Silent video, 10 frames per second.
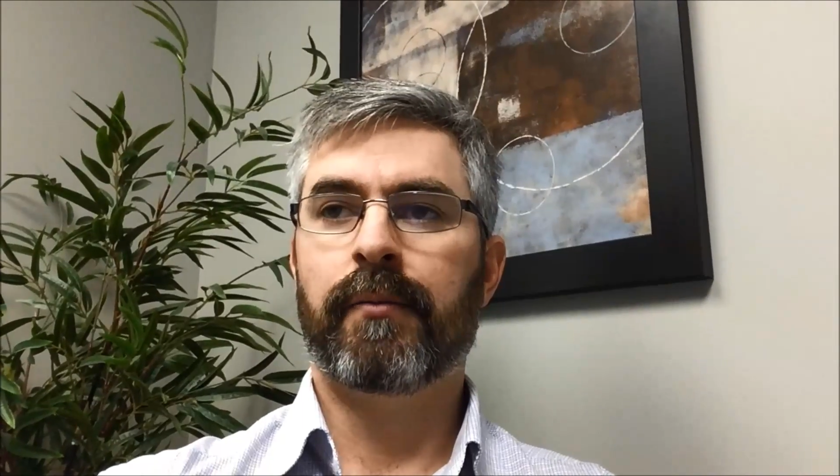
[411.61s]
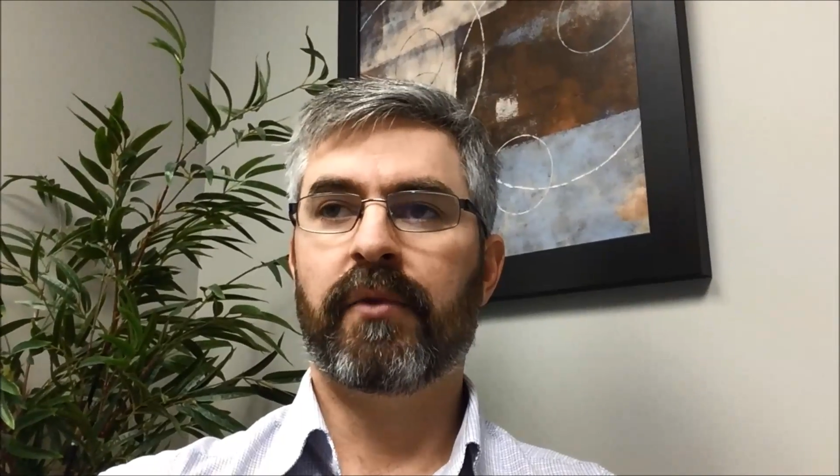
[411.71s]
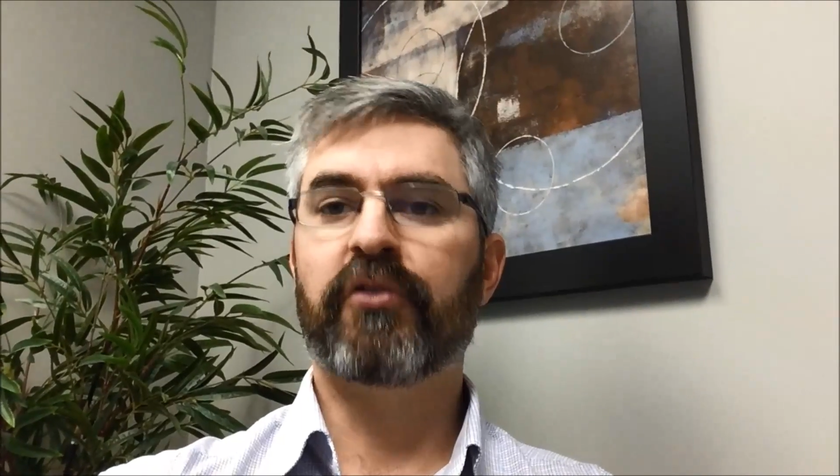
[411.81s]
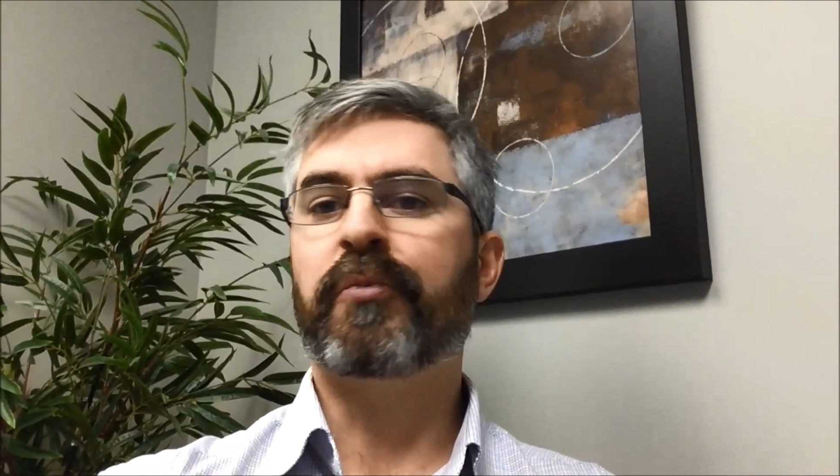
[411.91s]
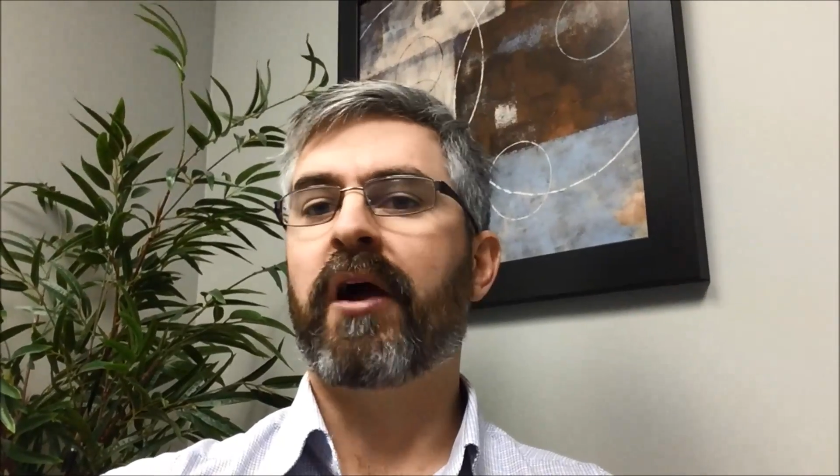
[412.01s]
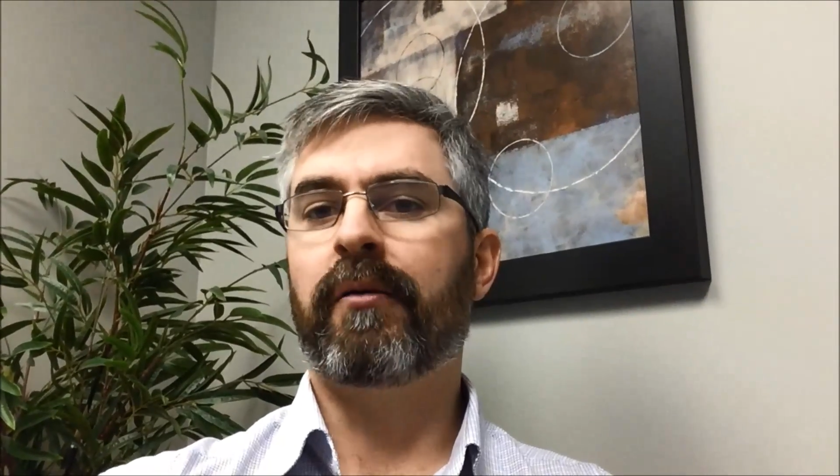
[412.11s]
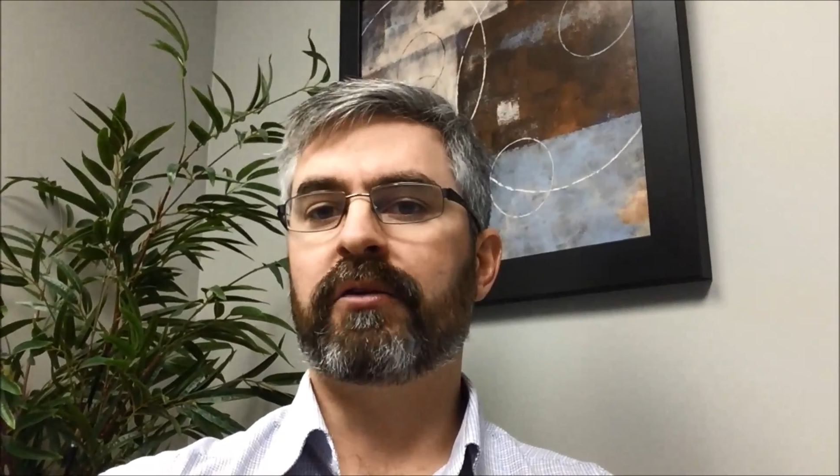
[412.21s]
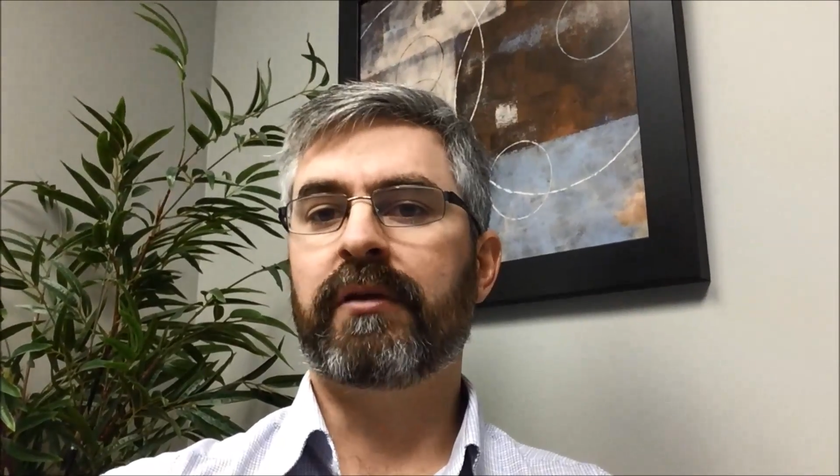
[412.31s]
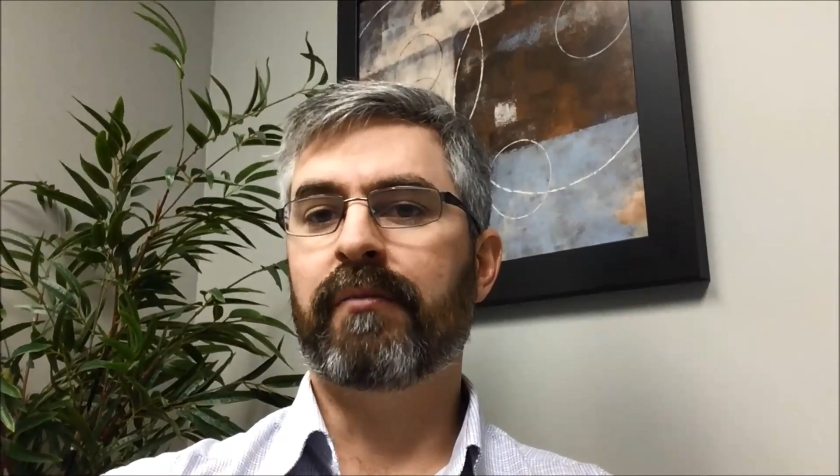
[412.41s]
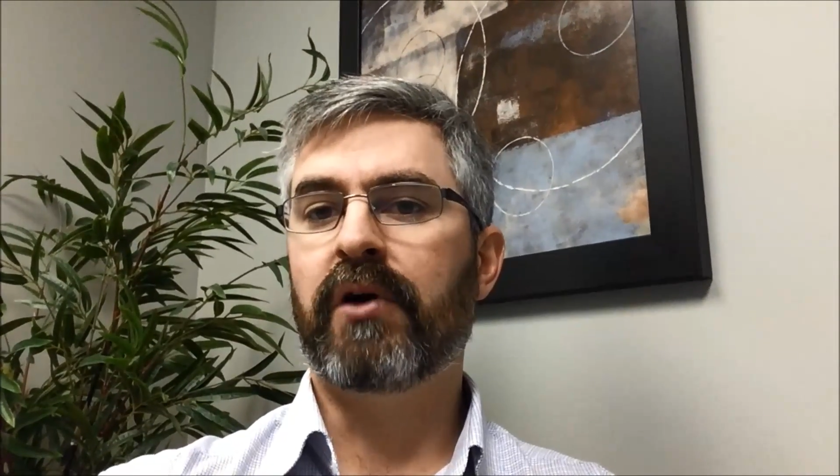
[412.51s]
most
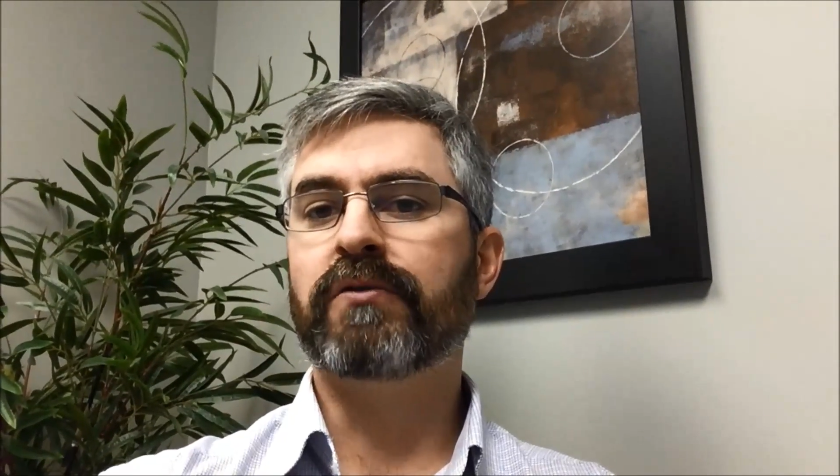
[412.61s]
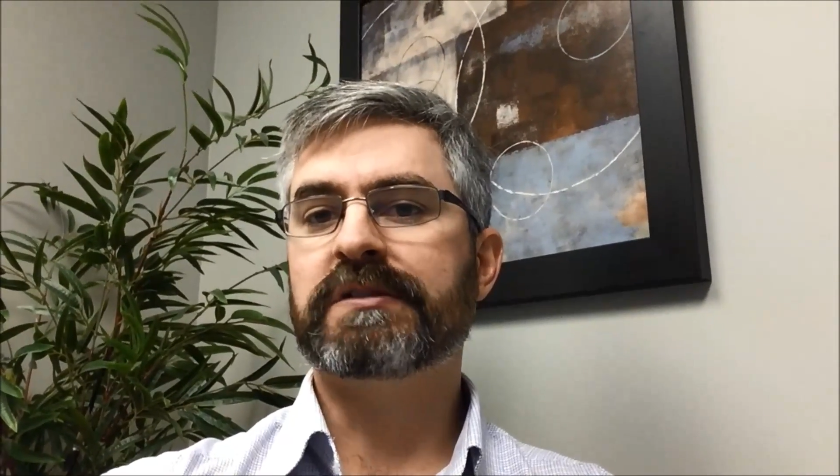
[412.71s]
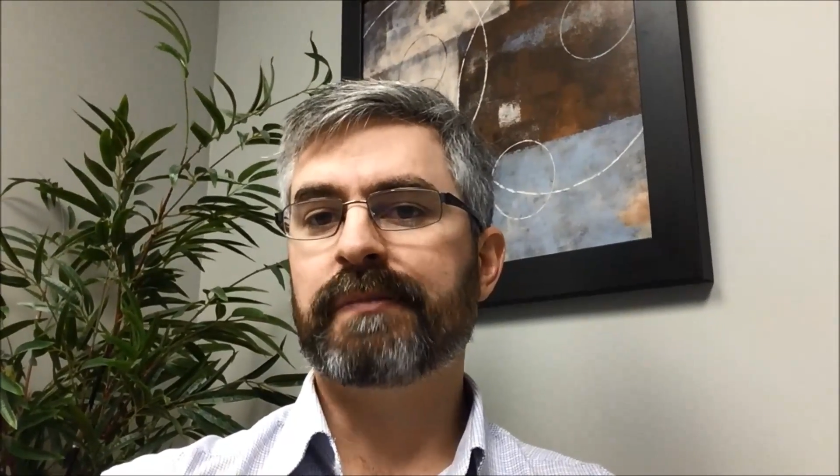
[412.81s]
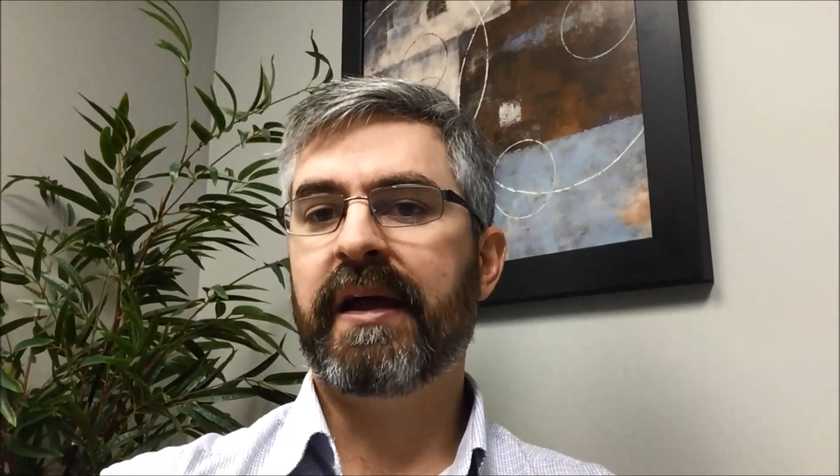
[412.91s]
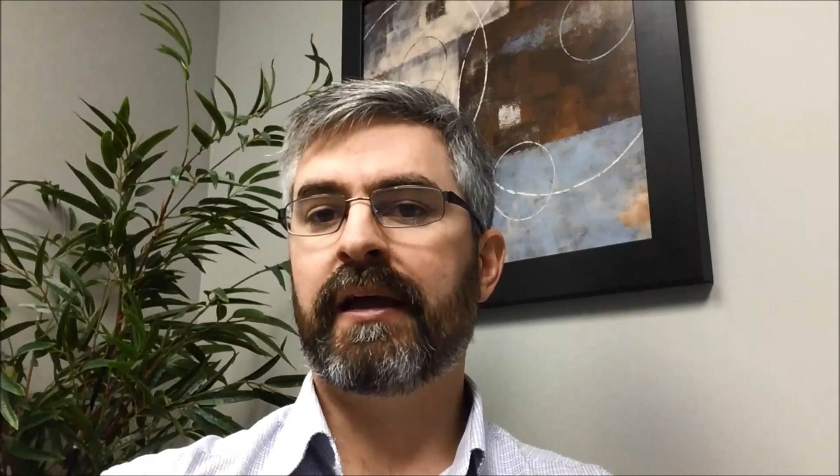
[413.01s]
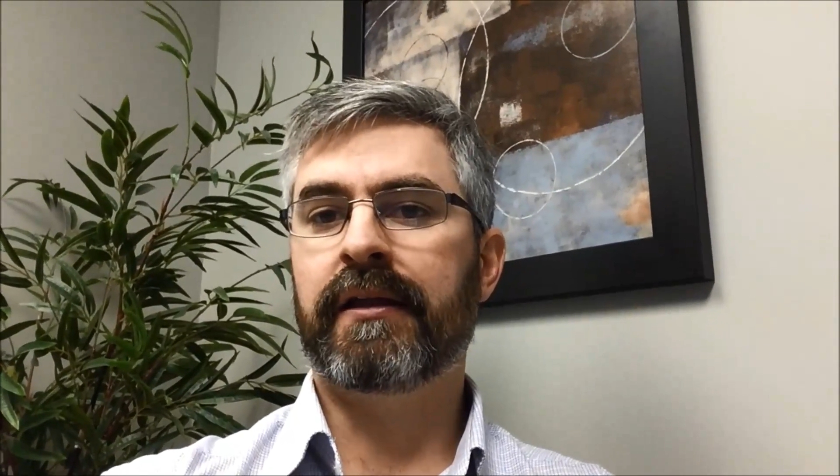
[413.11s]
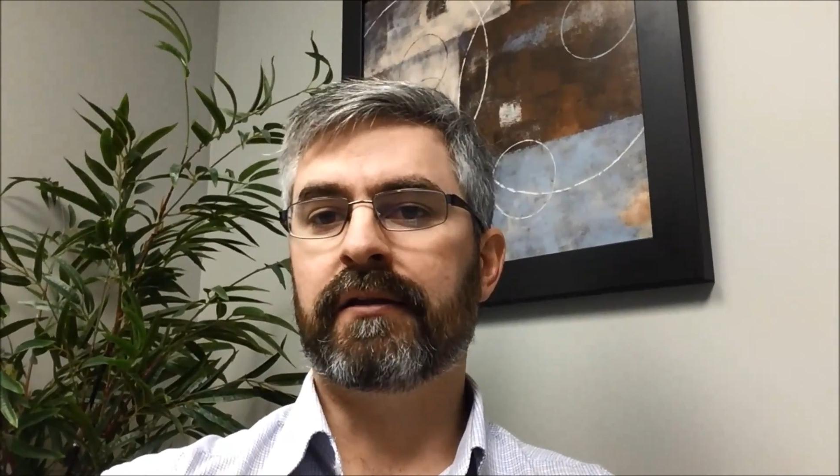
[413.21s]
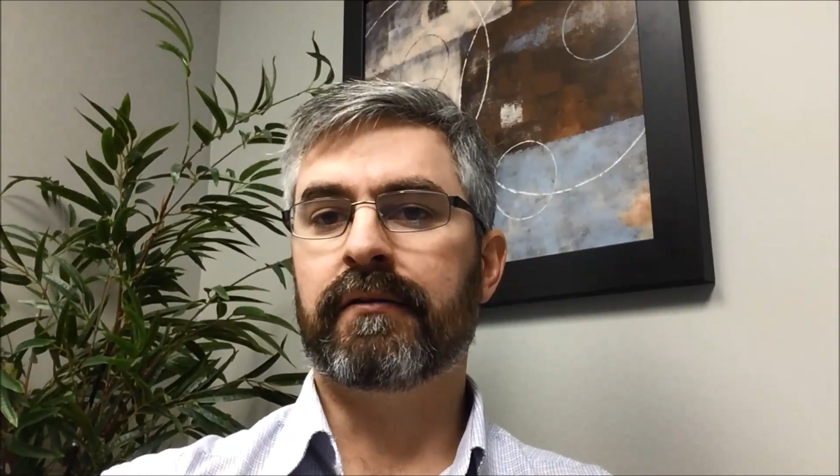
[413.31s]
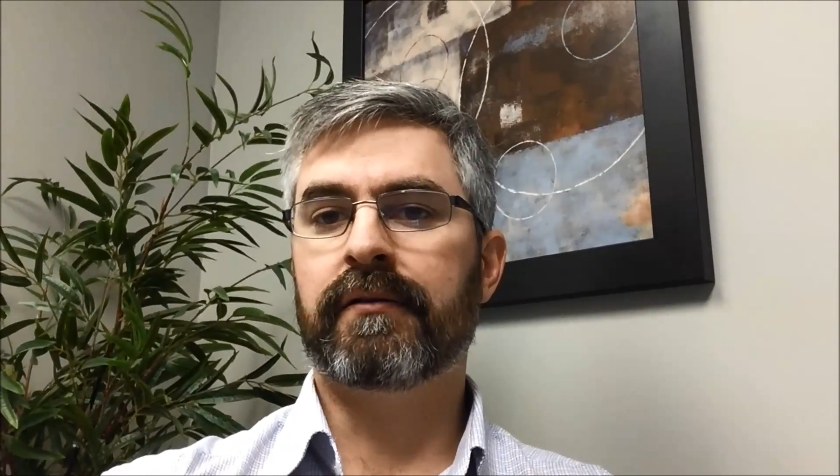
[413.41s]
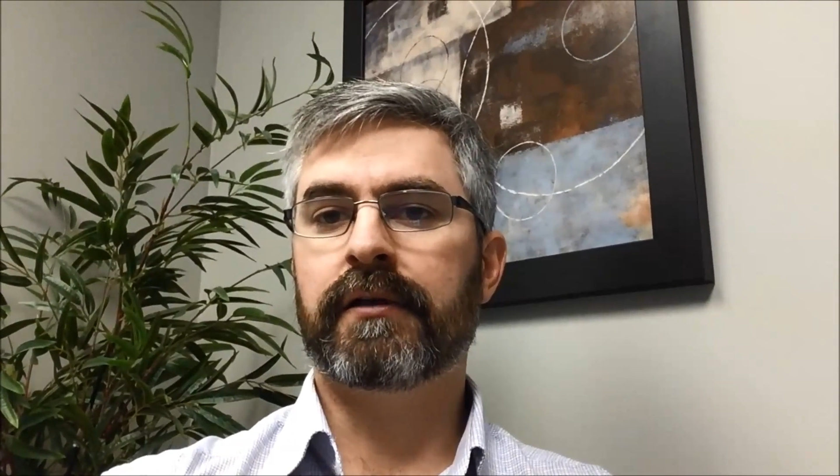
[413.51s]
probably most
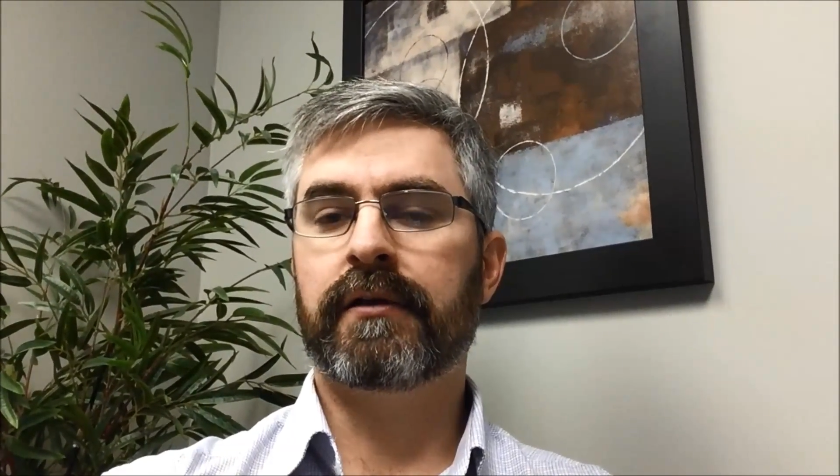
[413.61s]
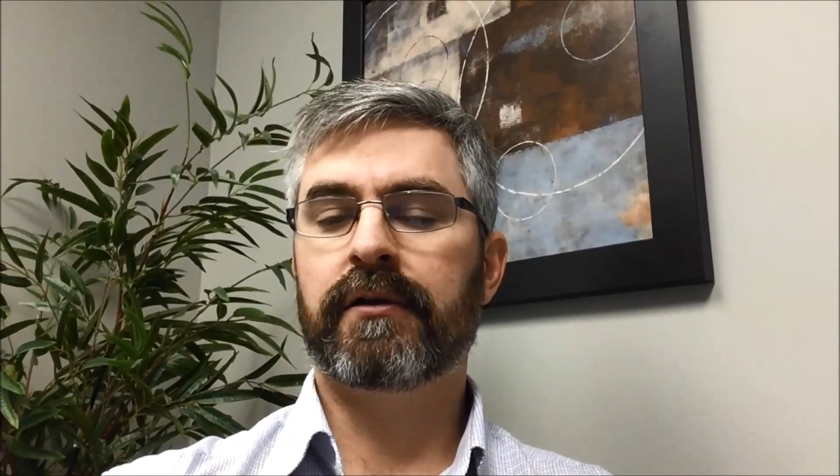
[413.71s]
men